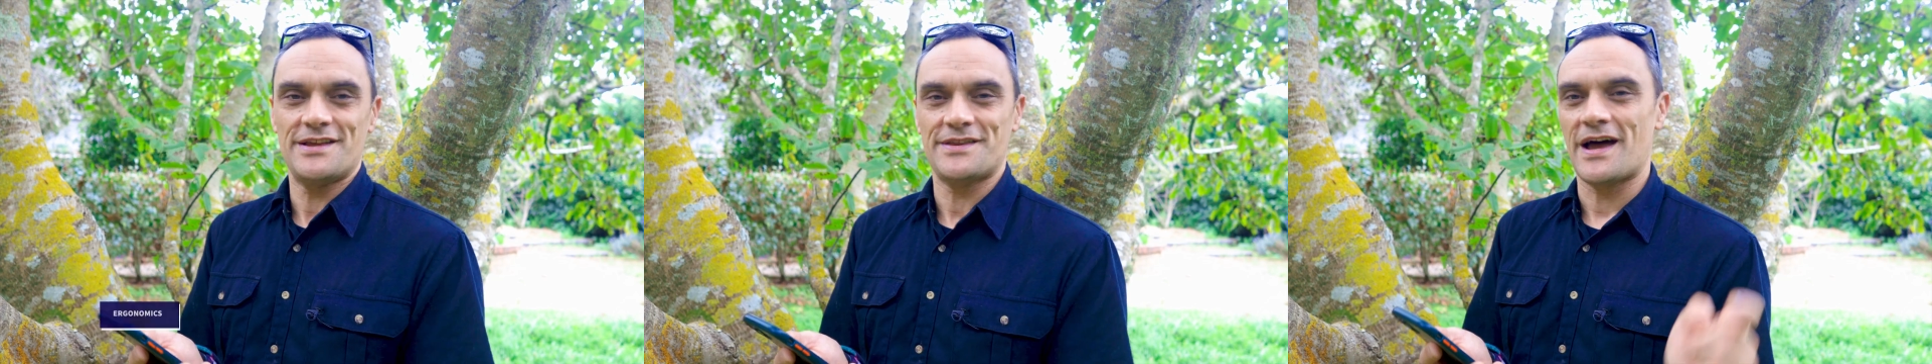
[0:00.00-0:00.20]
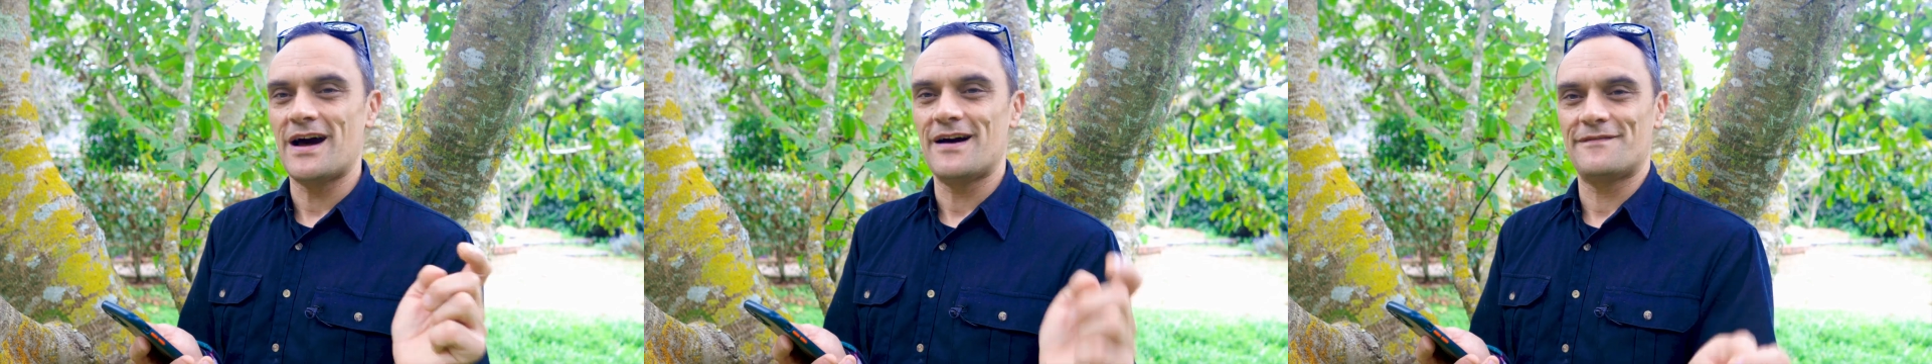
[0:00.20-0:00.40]

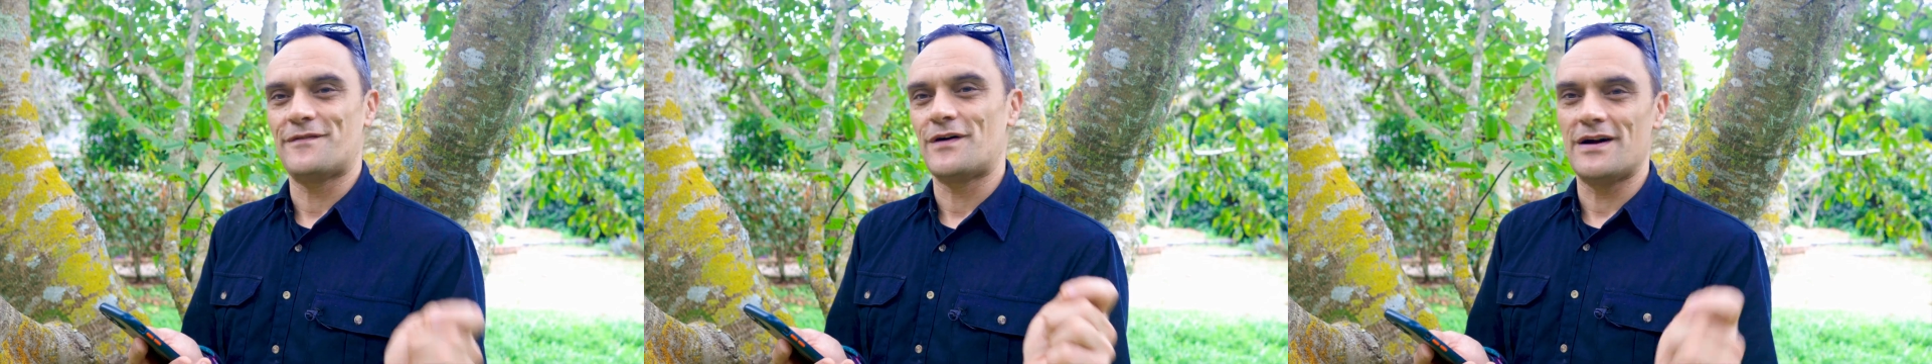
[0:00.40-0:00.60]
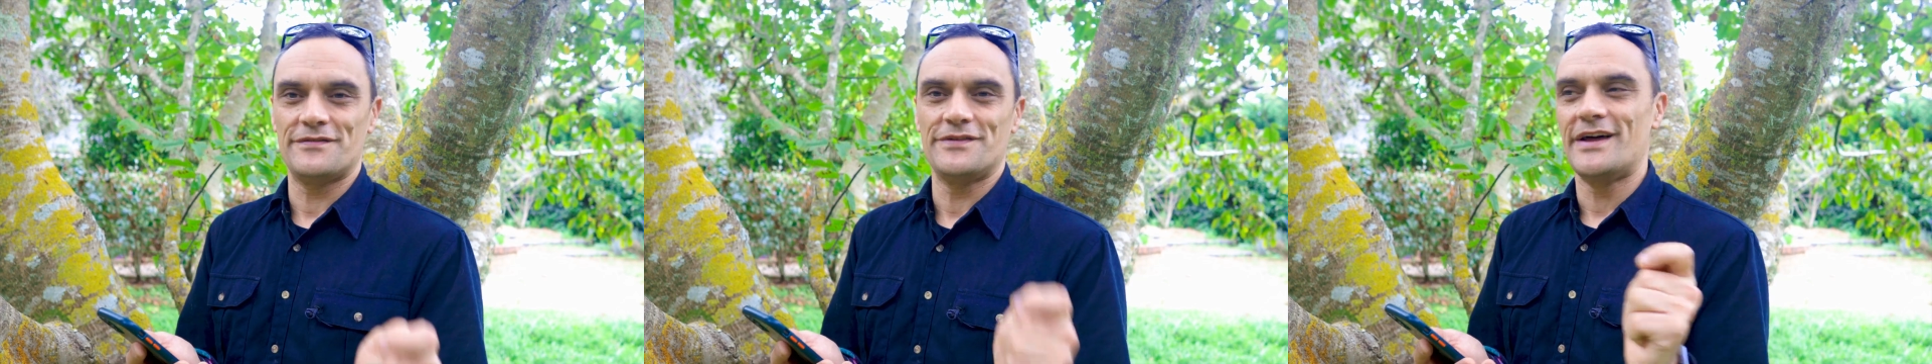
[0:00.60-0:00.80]
that the
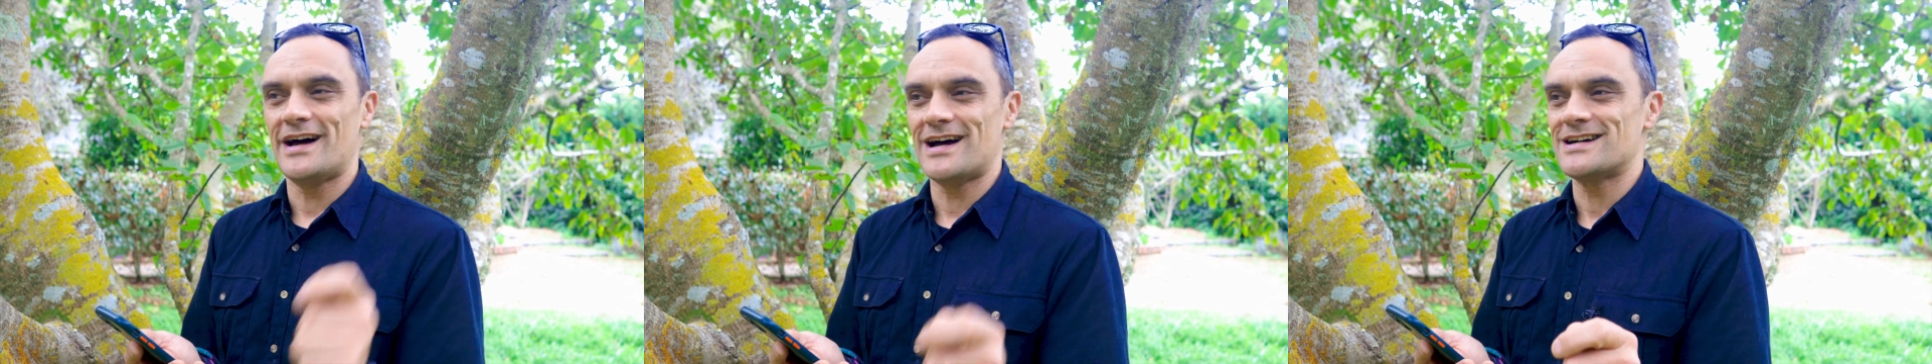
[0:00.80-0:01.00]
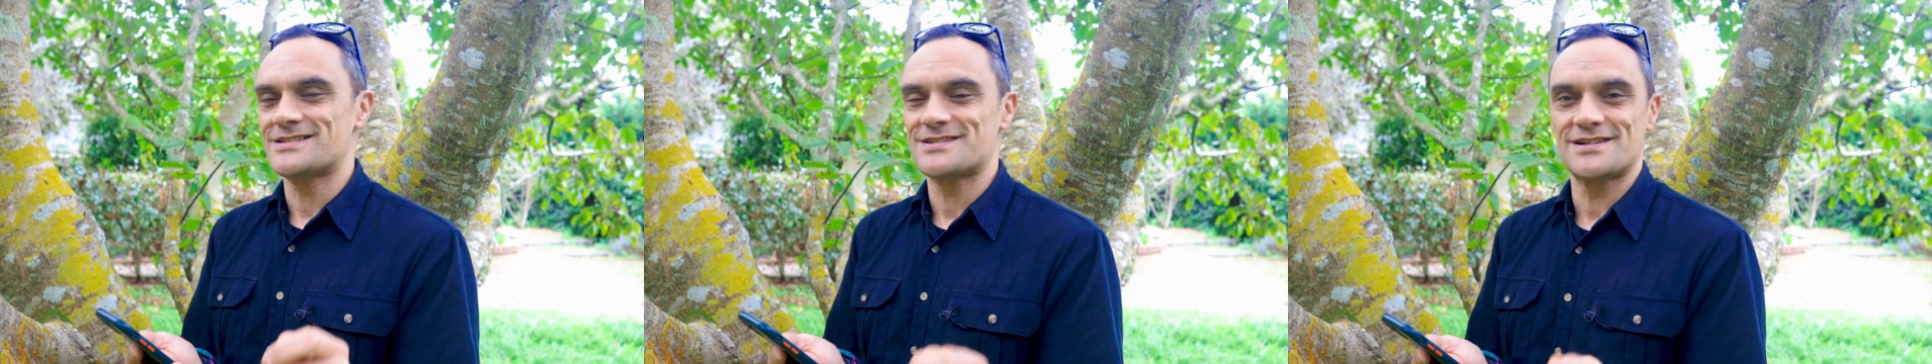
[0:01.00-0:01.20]
R5 and the
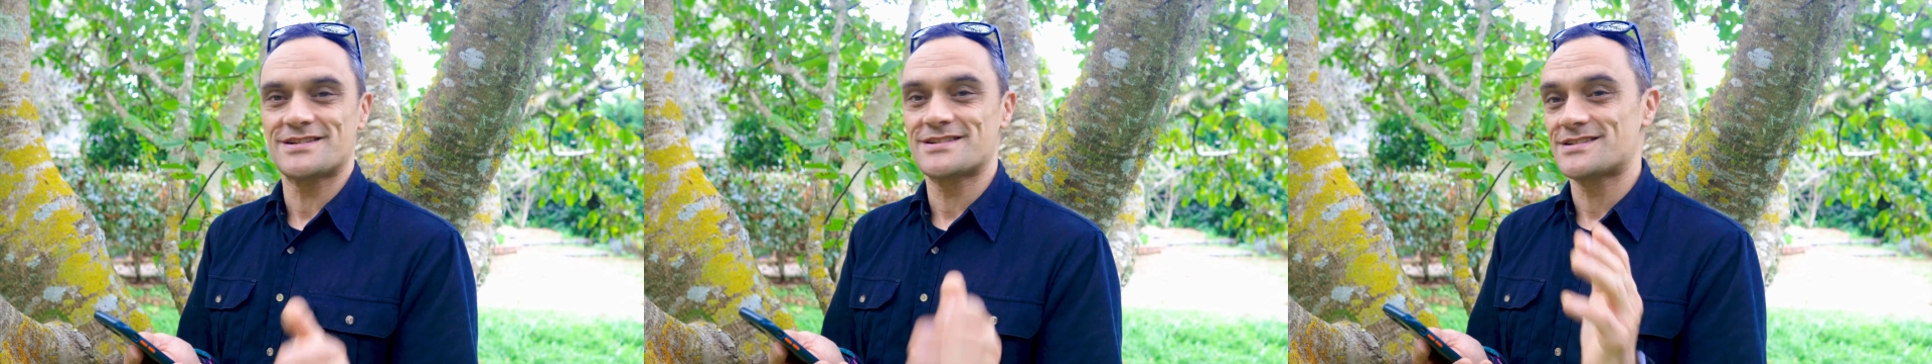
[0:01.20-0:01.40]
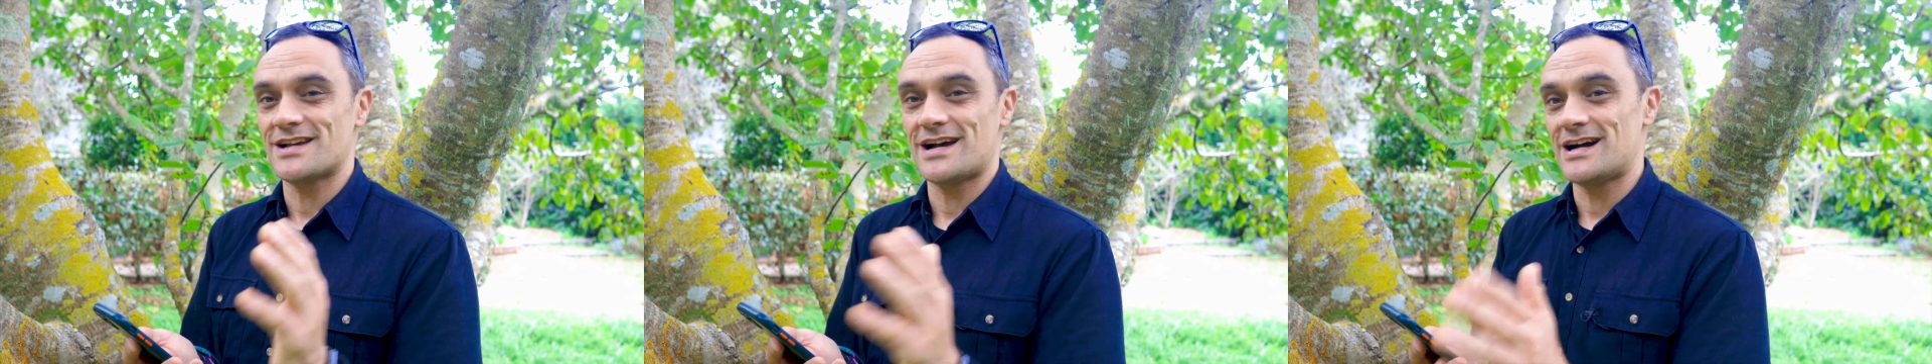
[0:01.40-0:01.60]

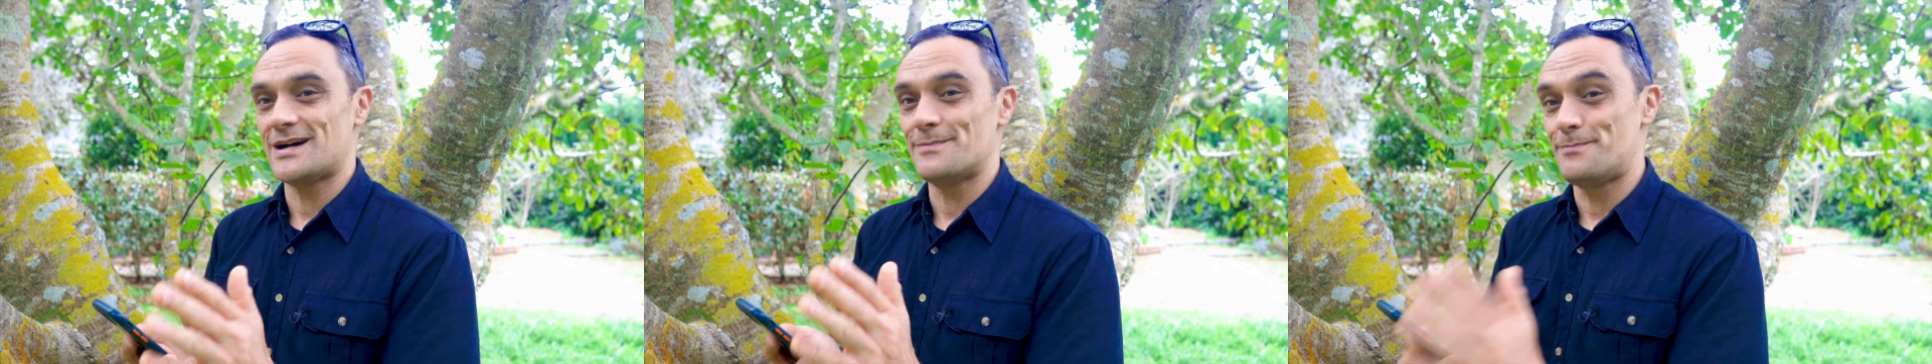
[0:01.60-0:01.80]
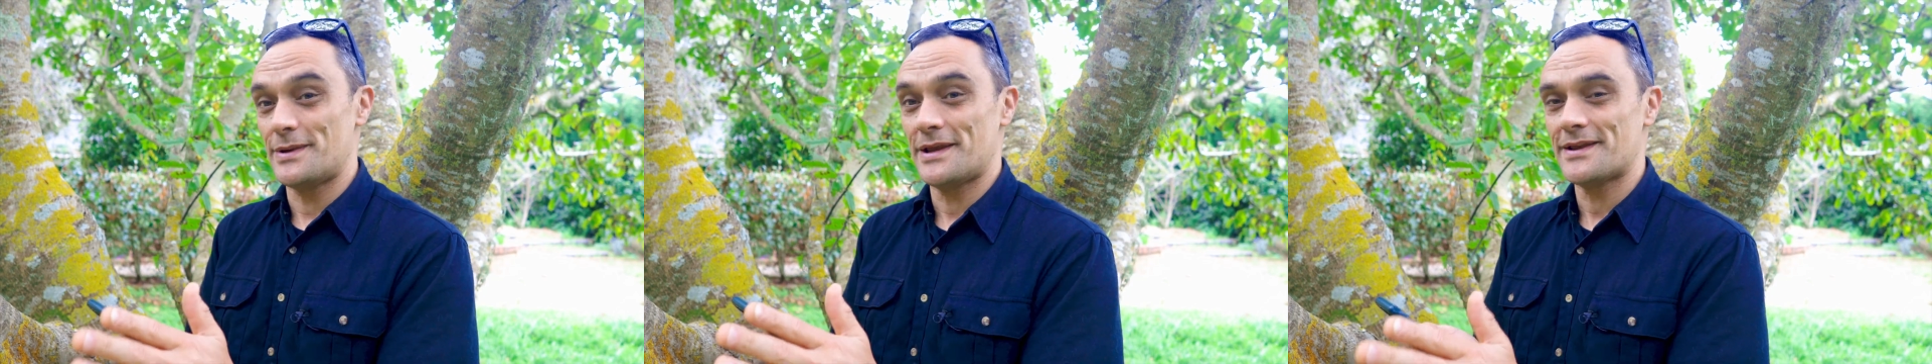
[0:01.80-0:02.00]
R6
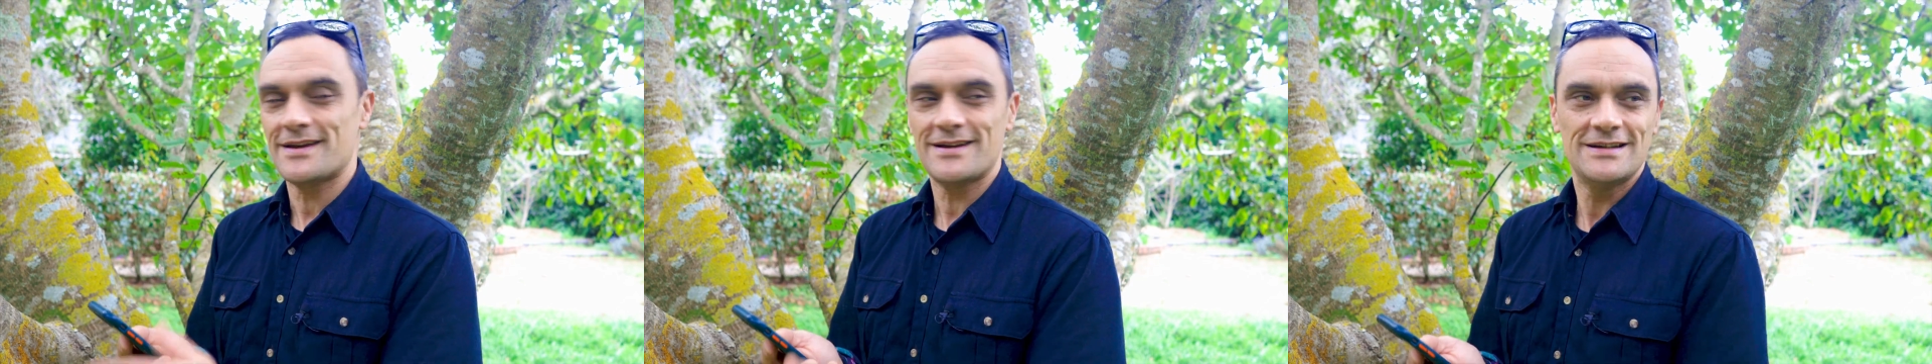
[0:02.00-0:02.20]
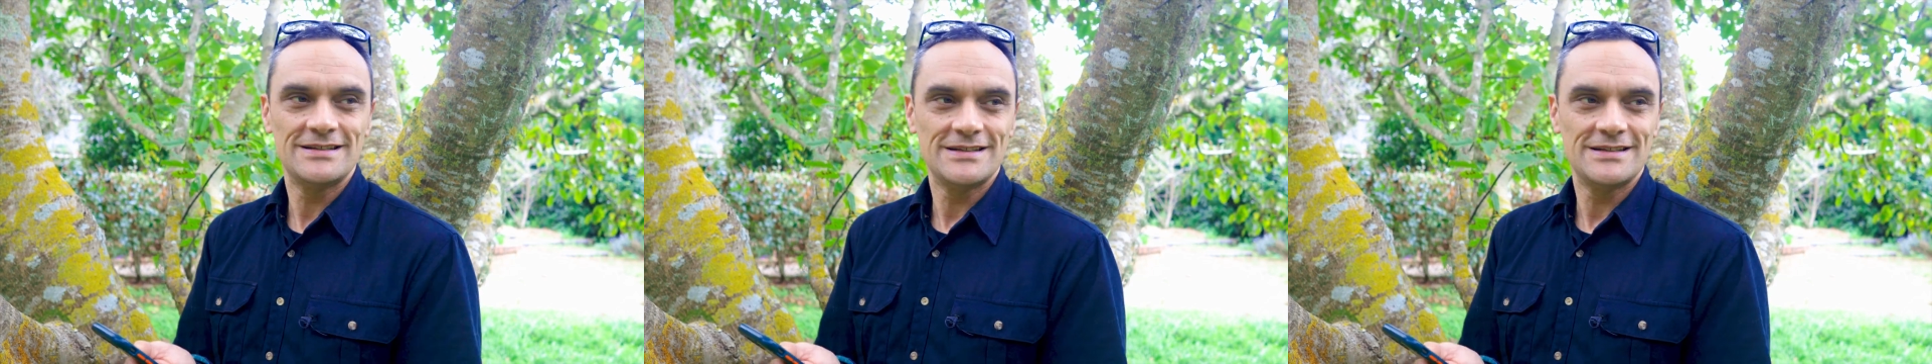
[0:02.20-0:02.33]
are better,